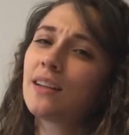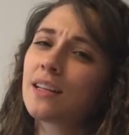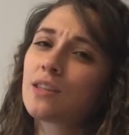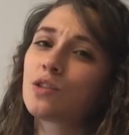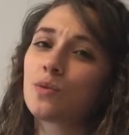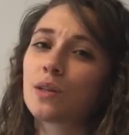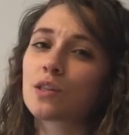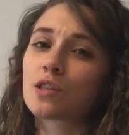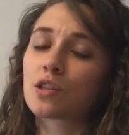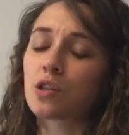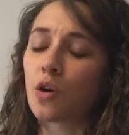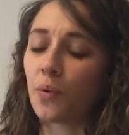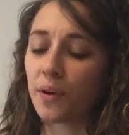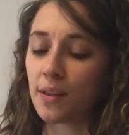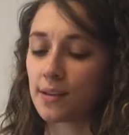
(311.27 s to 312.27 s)
Let's do it
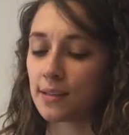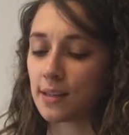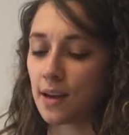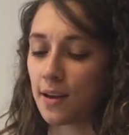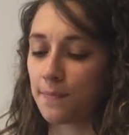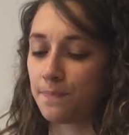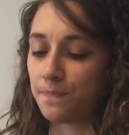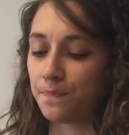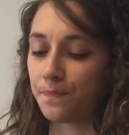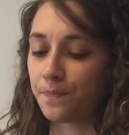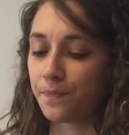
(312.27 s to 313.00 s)
slower this time.